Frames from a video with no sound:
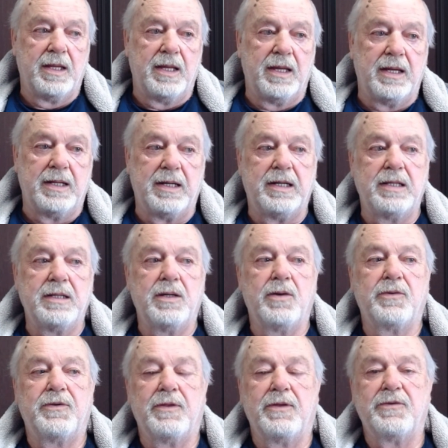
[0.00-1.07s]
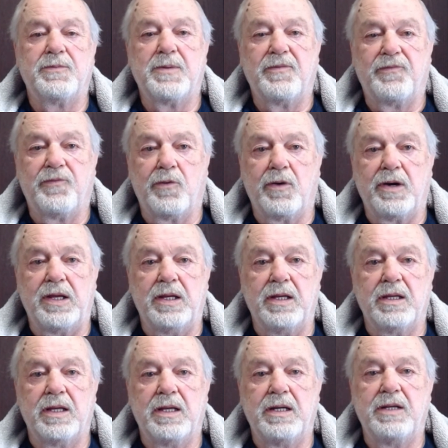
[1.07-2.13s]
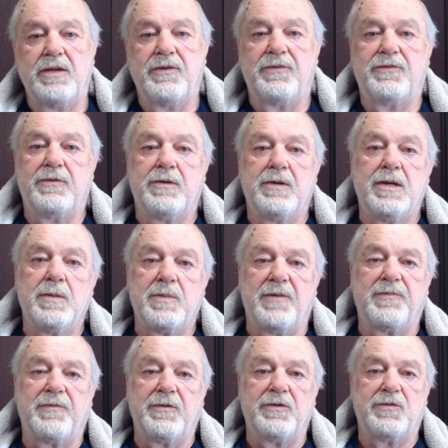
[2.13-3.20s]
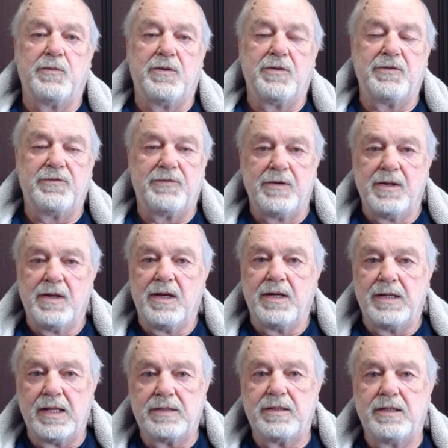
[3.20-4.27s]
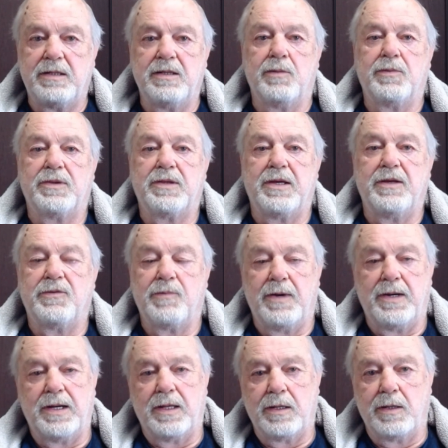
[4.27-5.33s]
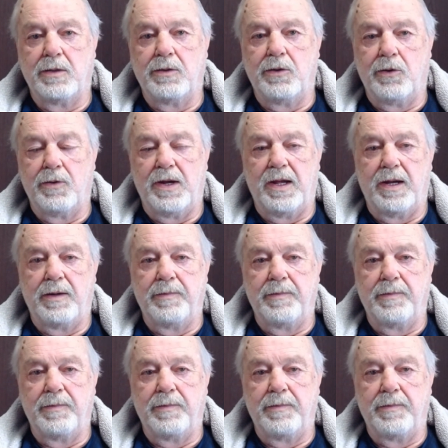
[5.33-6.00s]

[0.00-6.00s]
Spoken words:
And I didn't go till I was about 40. And his preference was not to deal with kids right out of undergrad.